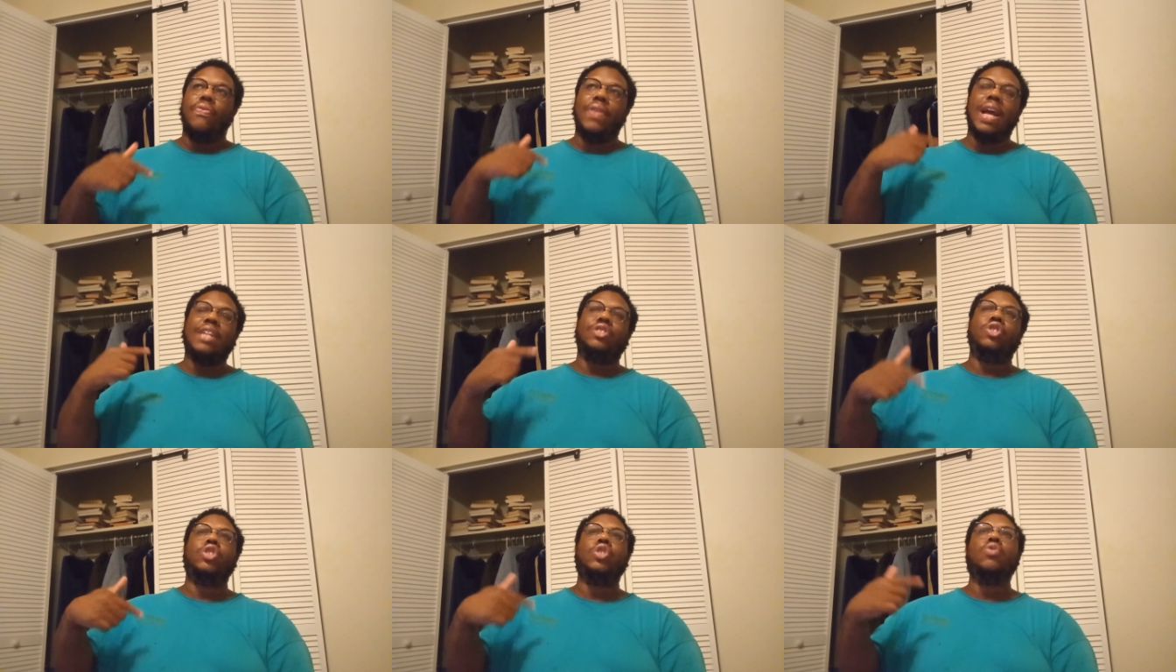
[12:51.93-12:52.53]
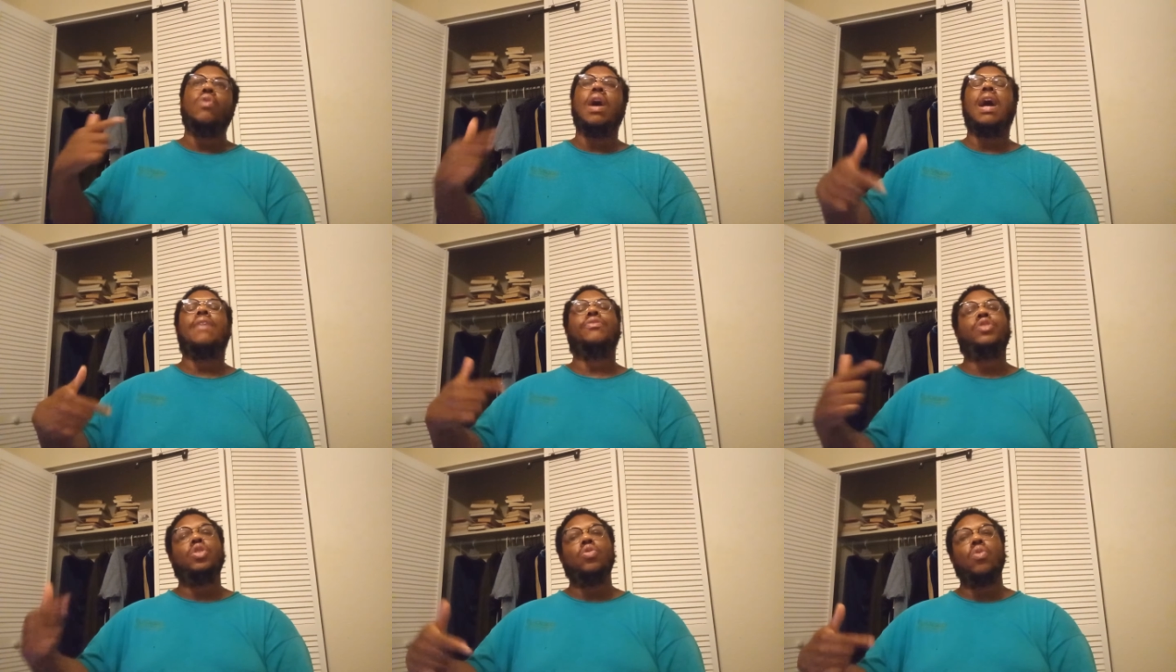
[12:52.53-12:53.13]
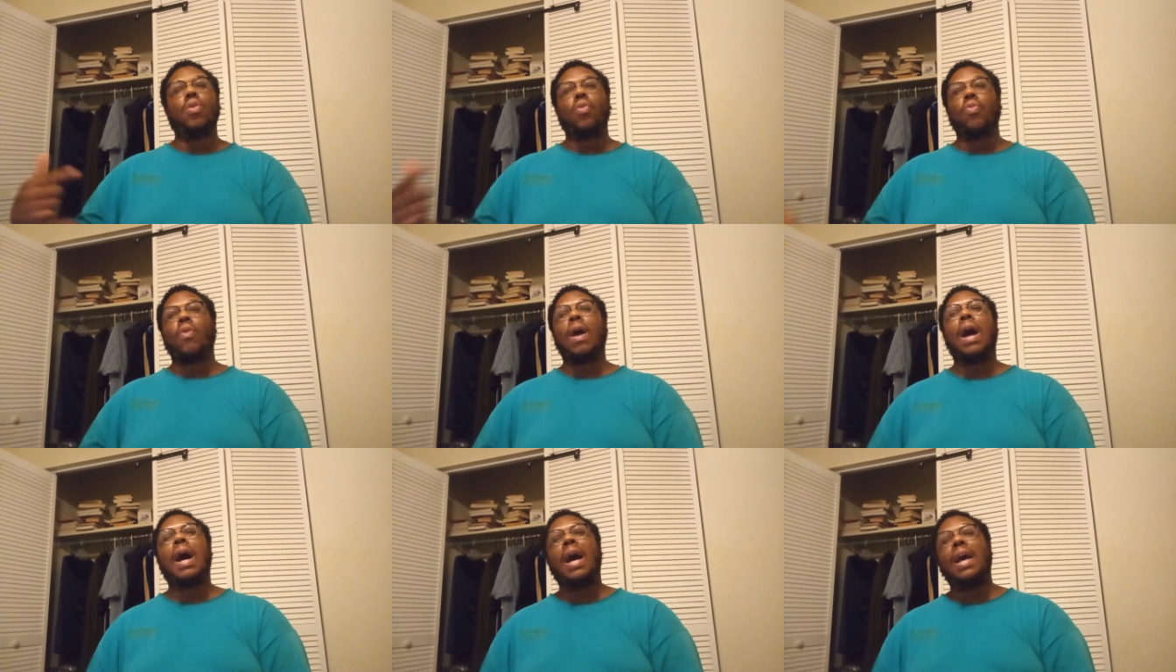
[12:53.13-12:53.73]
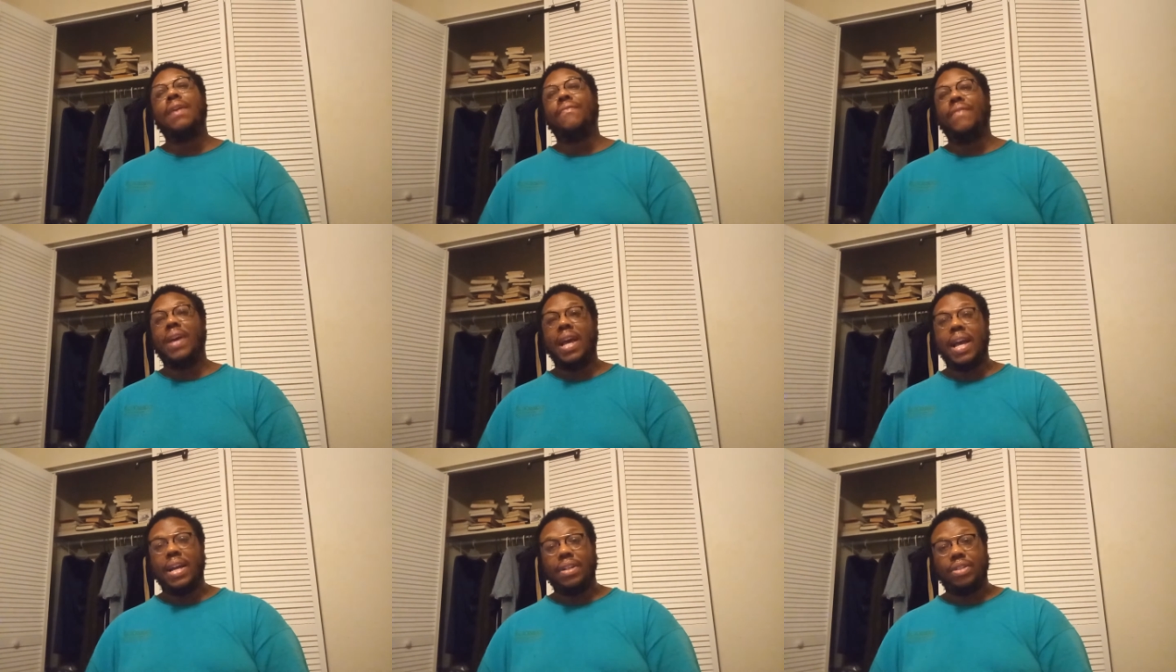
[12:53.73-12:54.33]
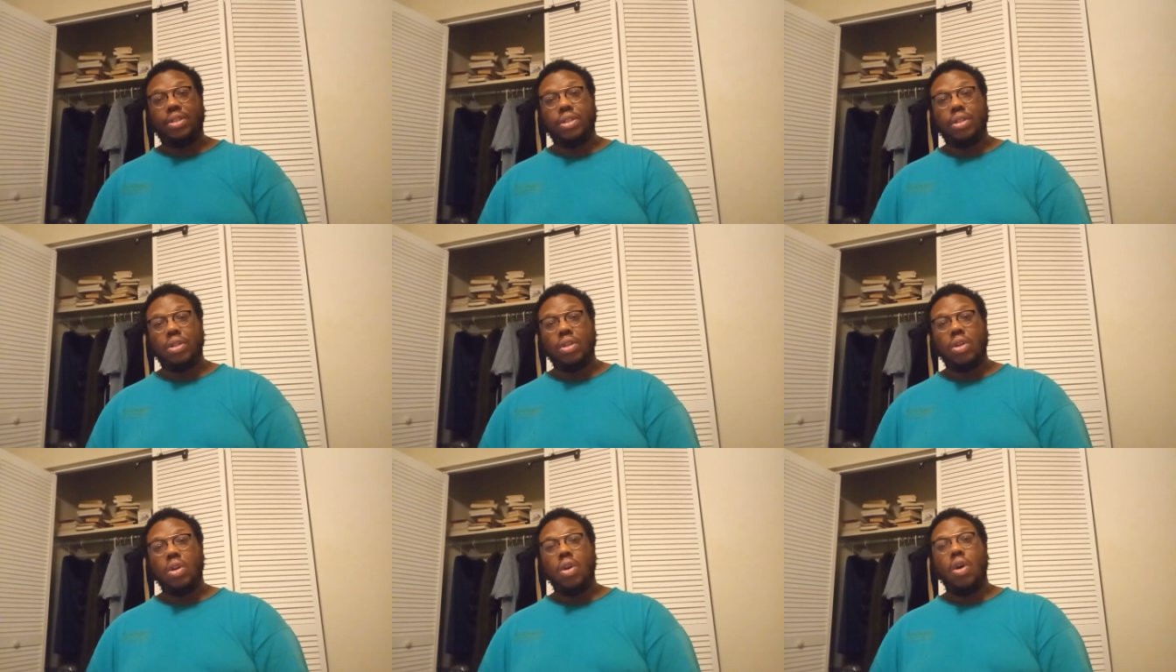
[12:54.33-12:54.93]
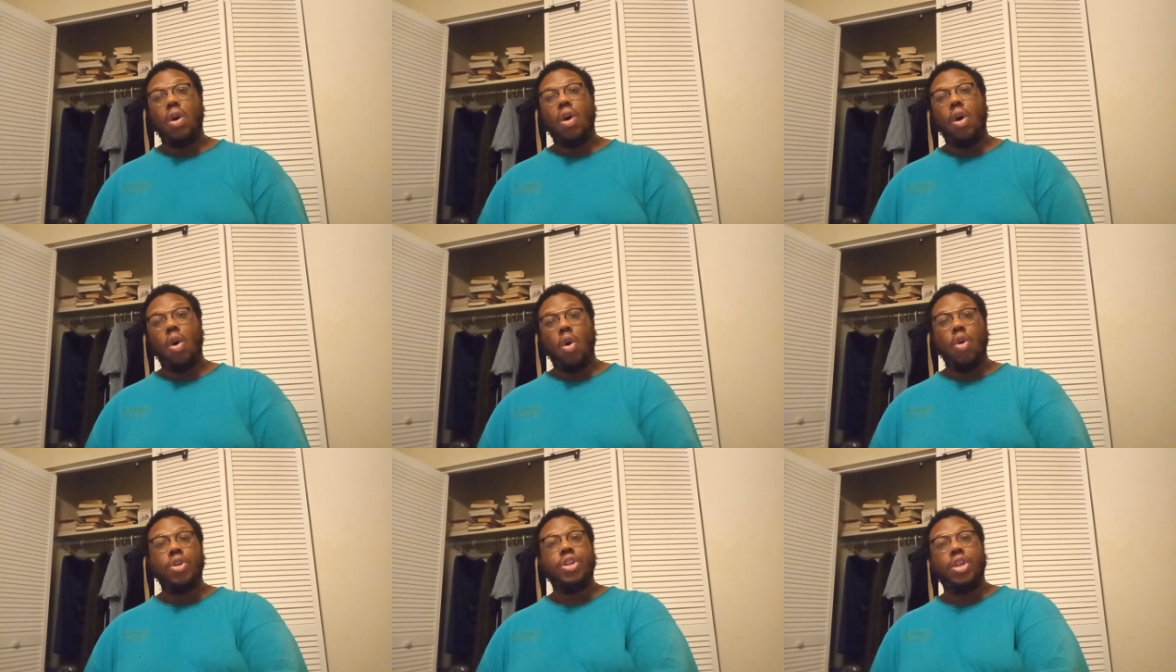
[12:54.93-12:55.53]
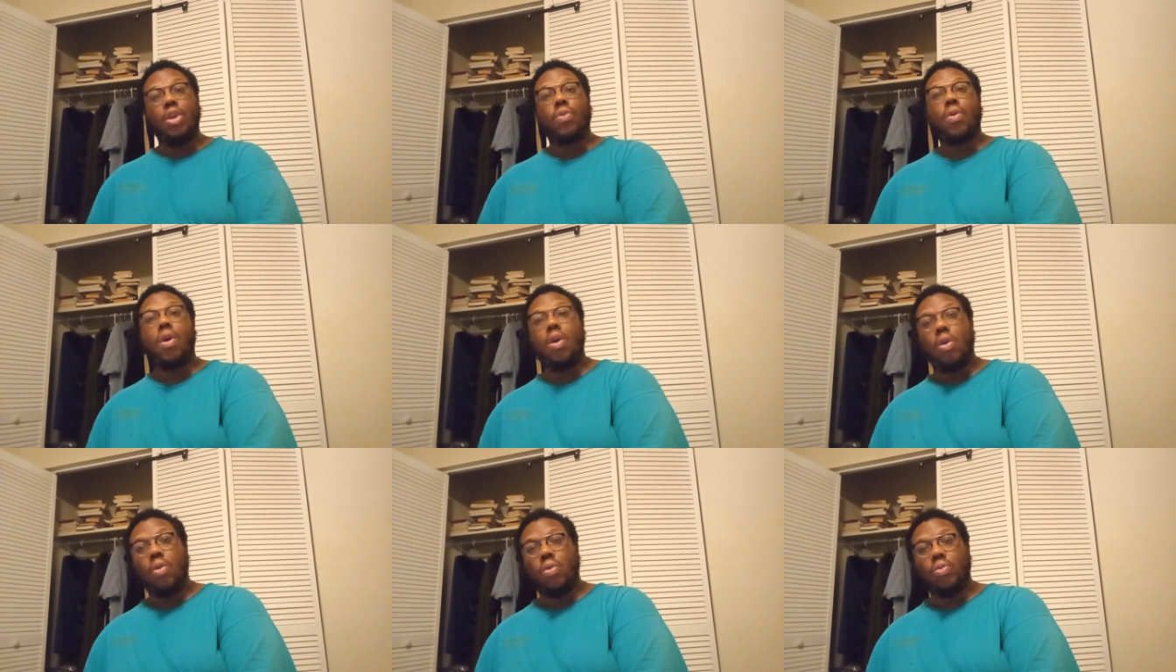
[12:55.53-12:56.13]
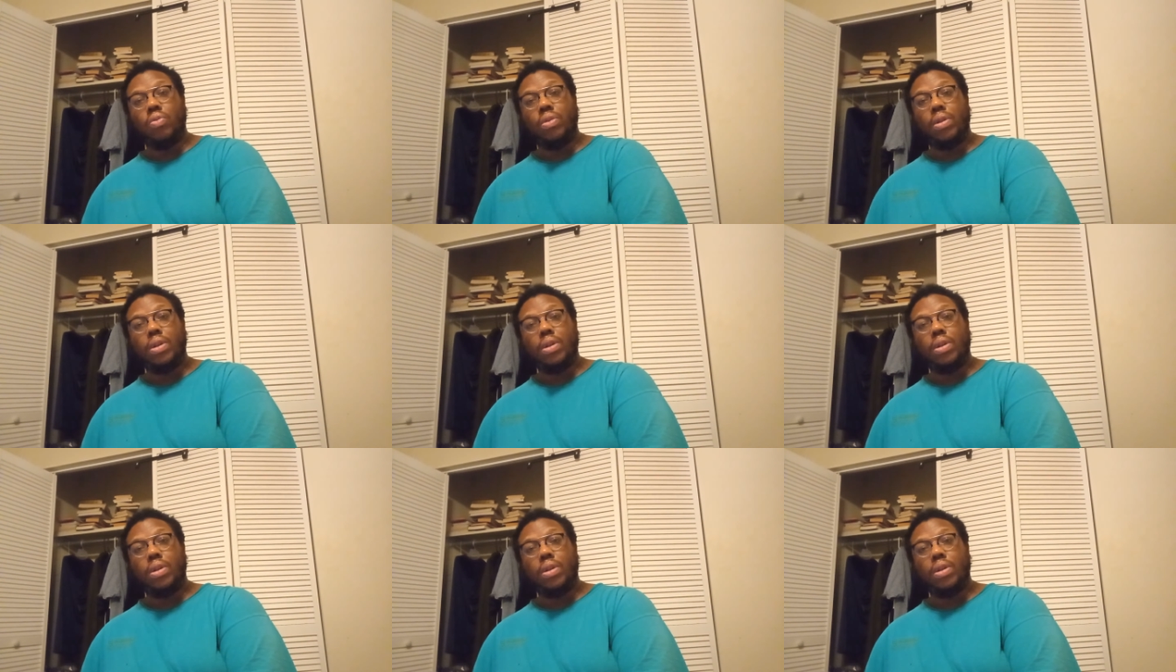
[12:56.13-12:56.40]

that you have to arrive at on your own.